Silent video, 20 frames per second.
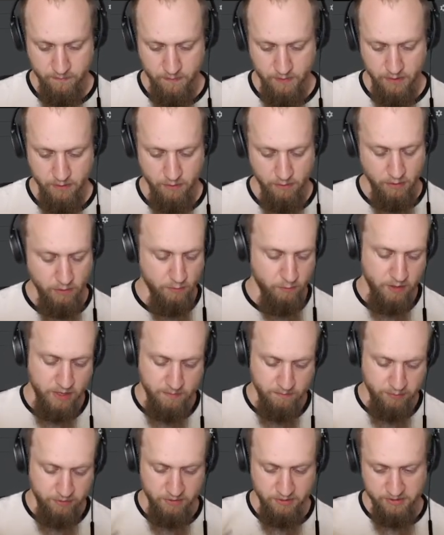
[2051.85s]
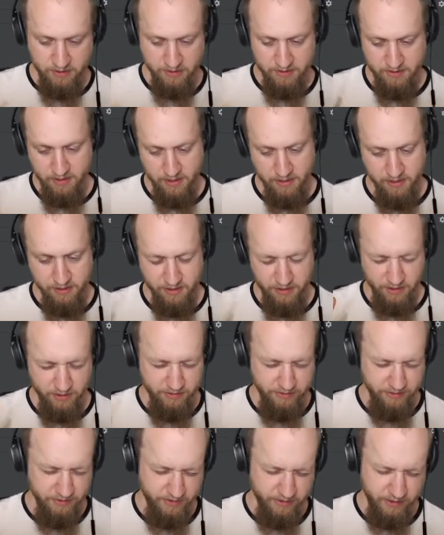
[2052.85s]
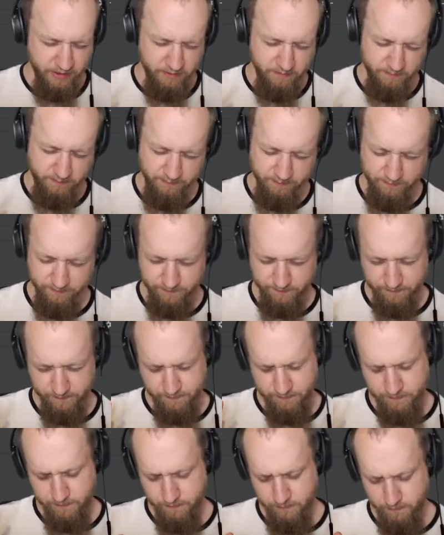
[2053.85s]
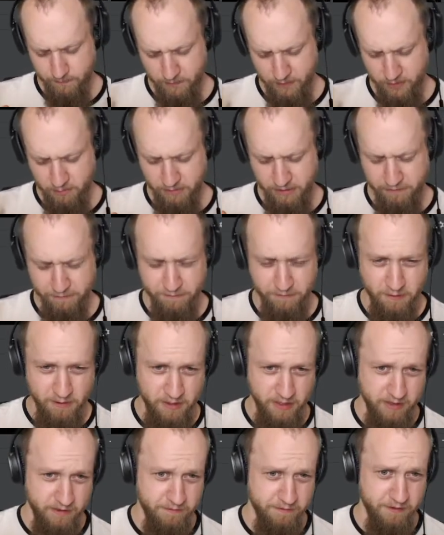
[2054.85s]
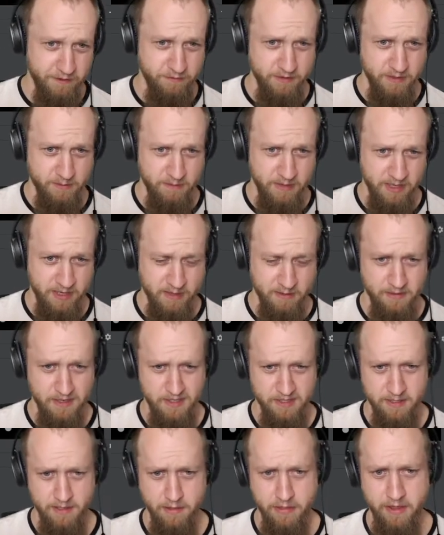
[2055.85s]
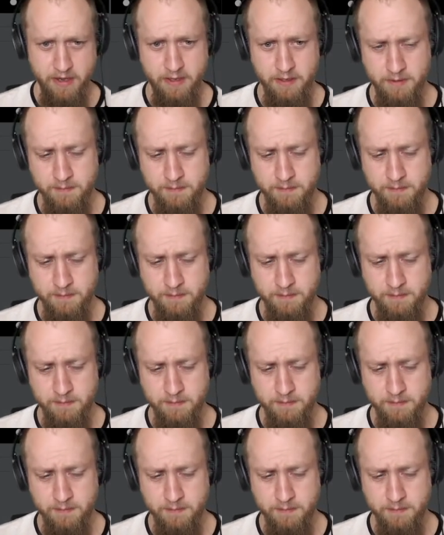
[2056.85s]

One processor architecture is at between 40 and 50 megabytes, I think.